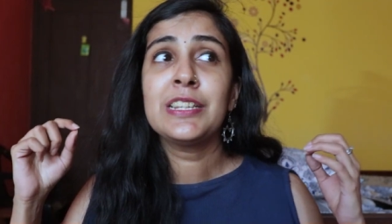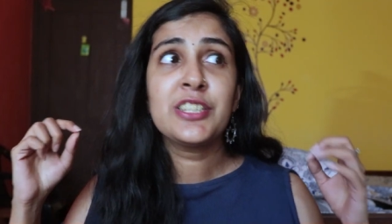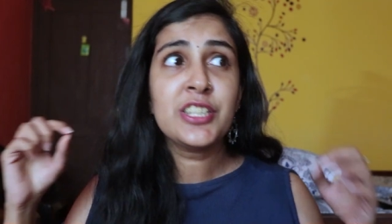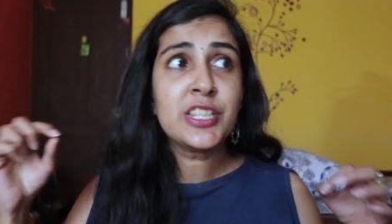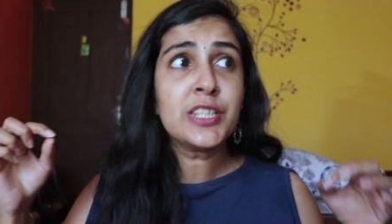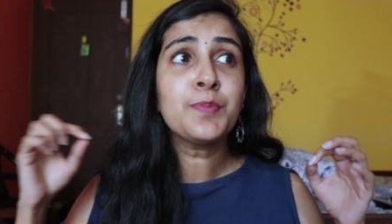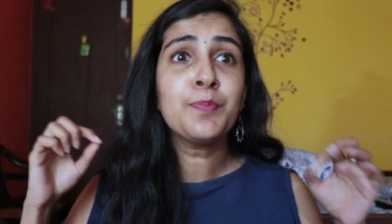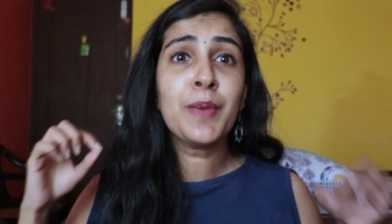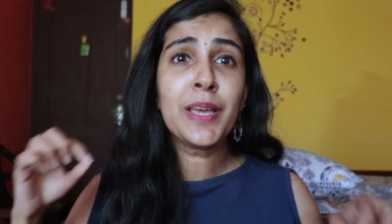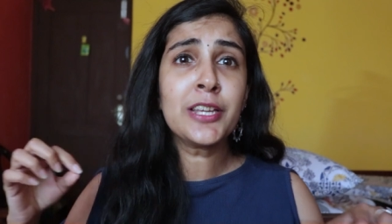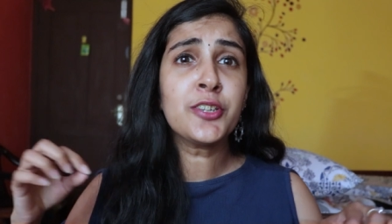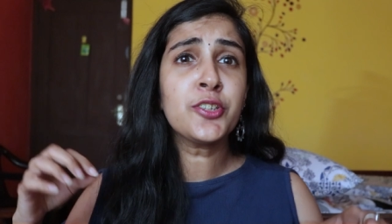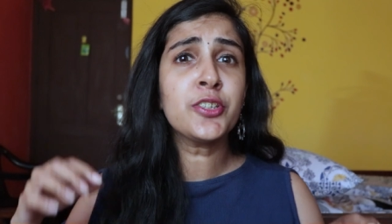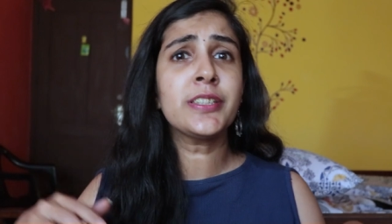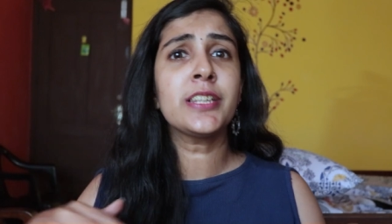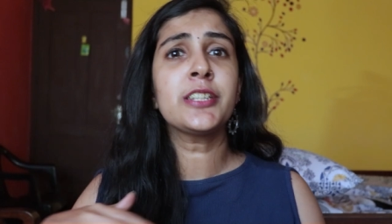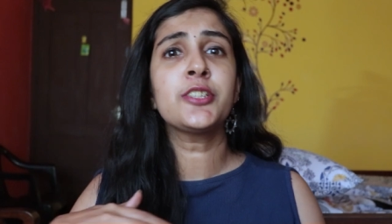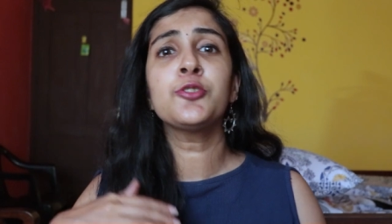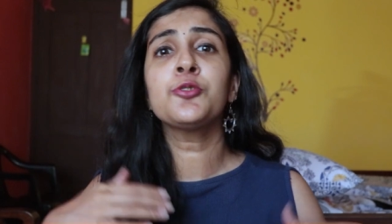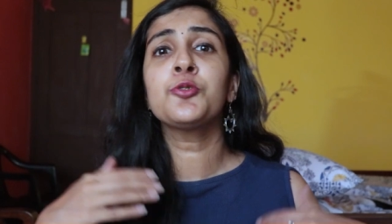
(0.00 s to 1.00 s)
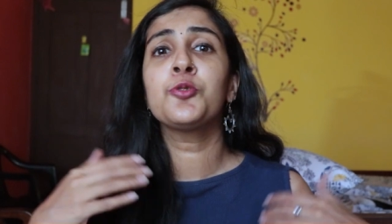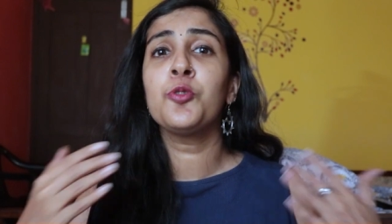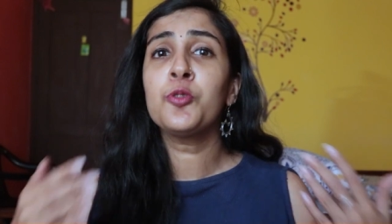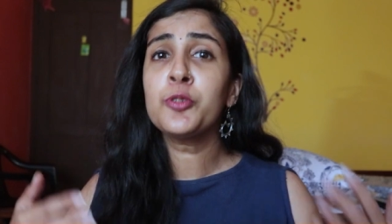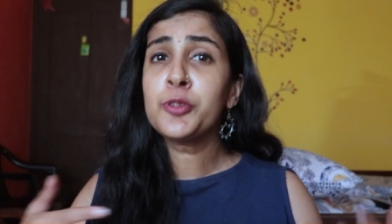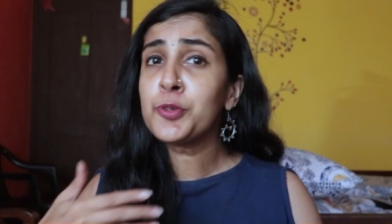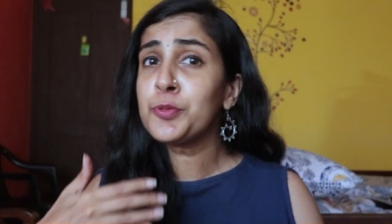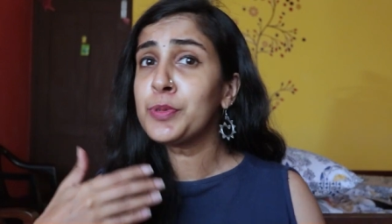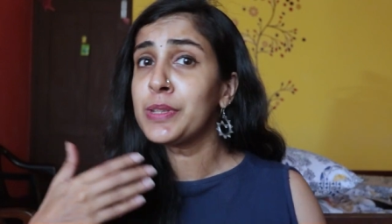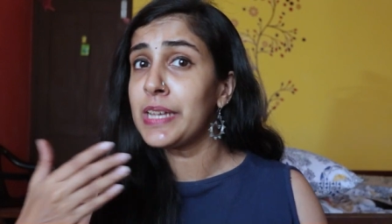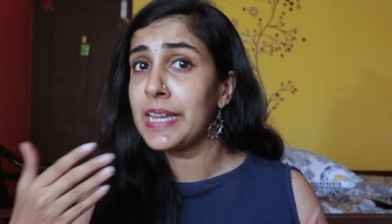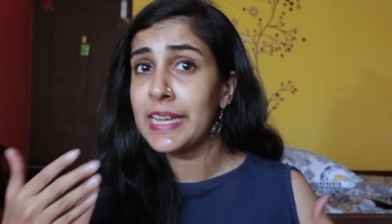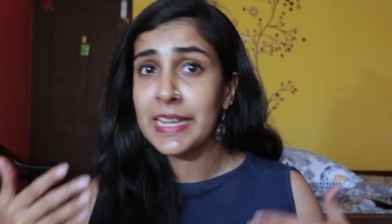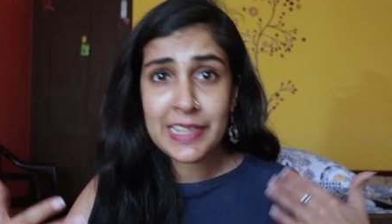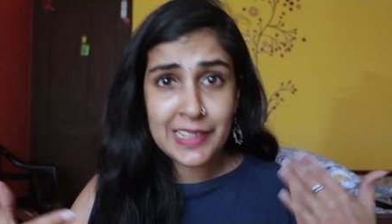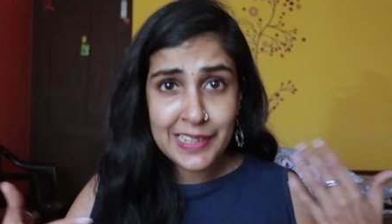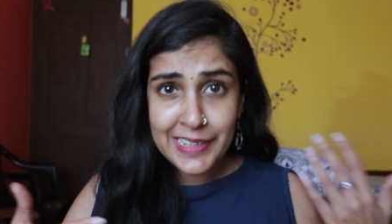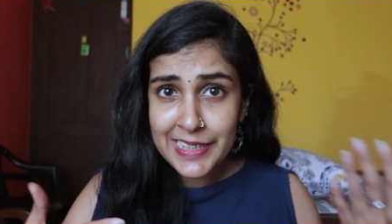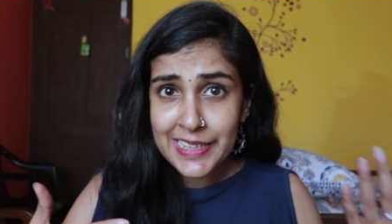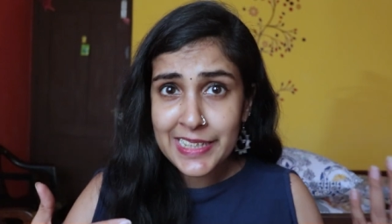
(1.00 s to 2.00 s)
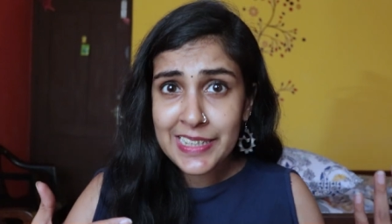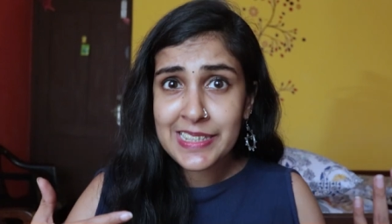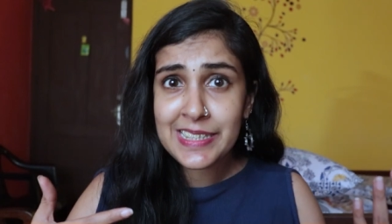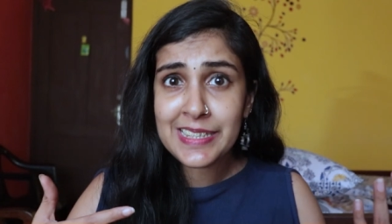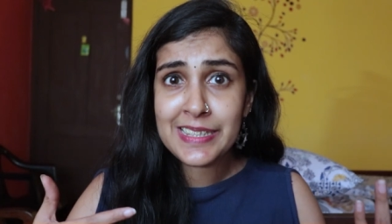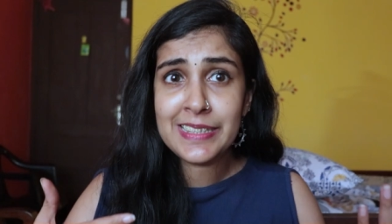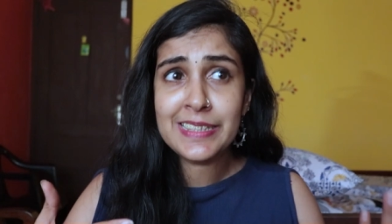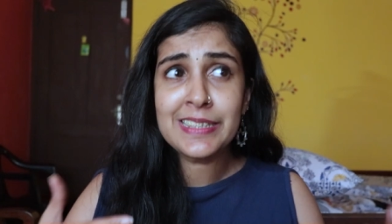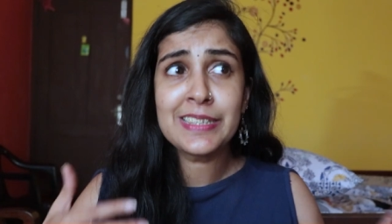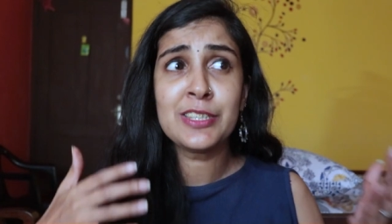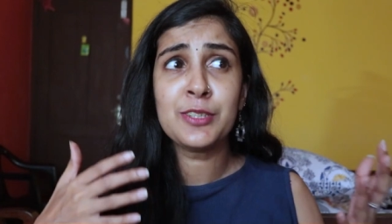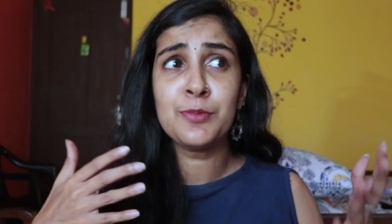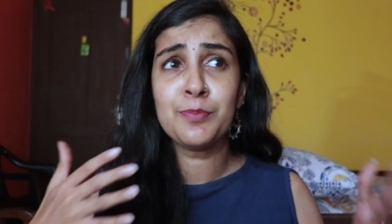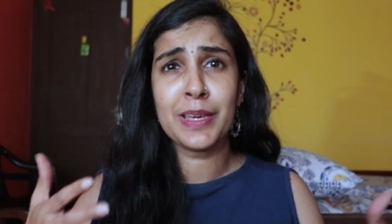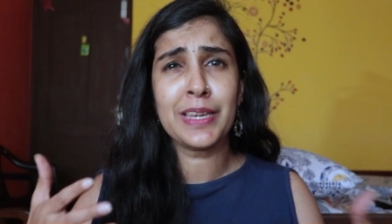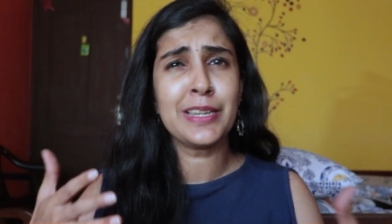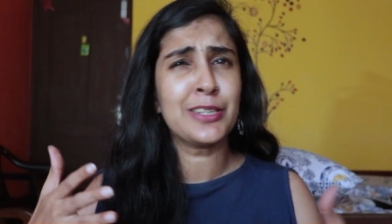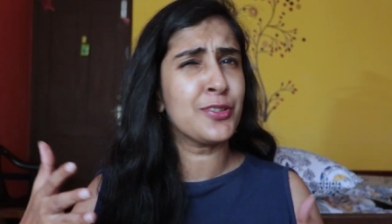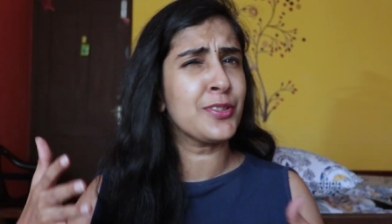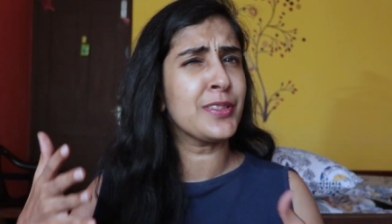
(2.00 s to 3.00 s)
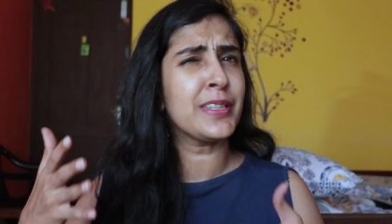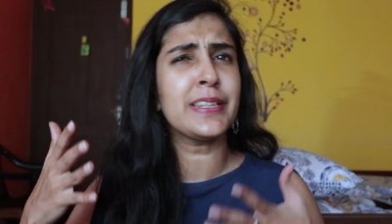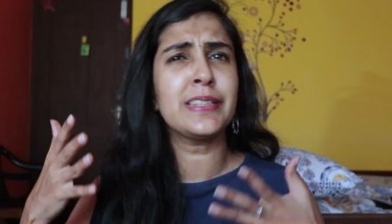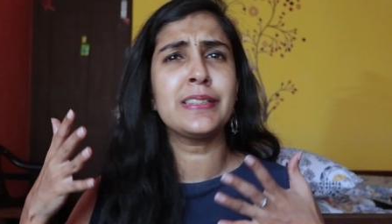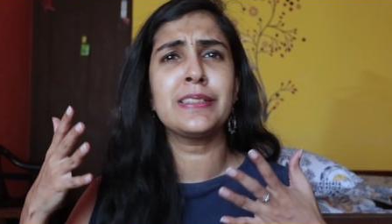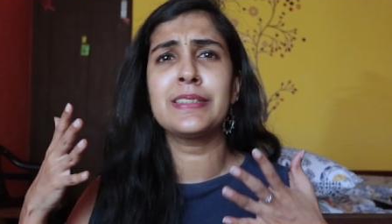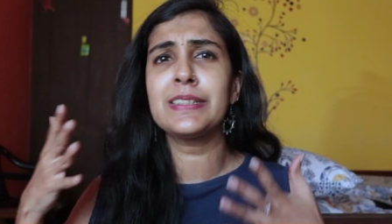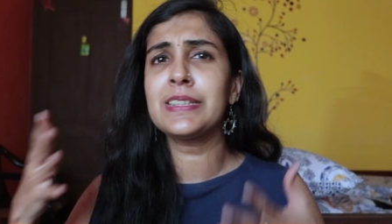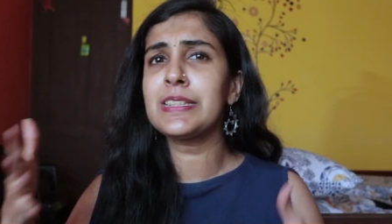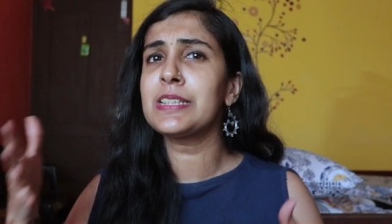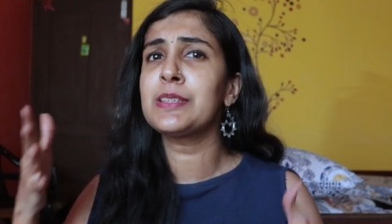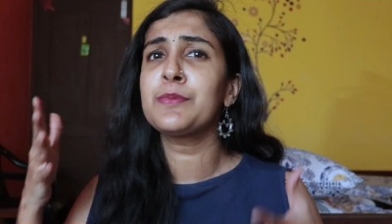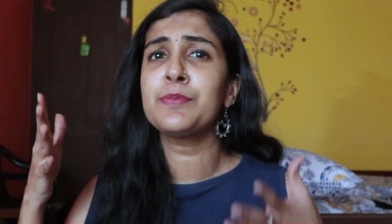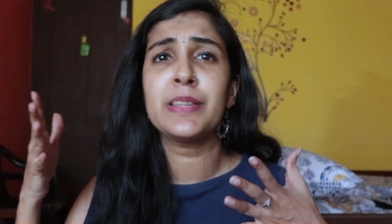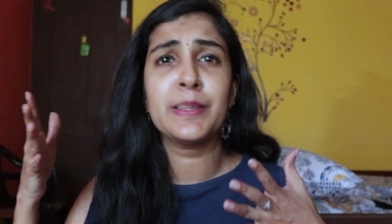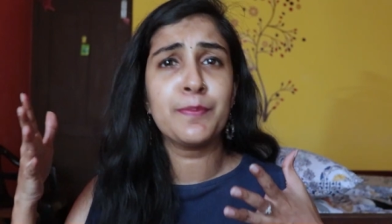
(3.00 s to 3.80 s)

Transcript: just make sure that you go through the ingredients list to make sure that this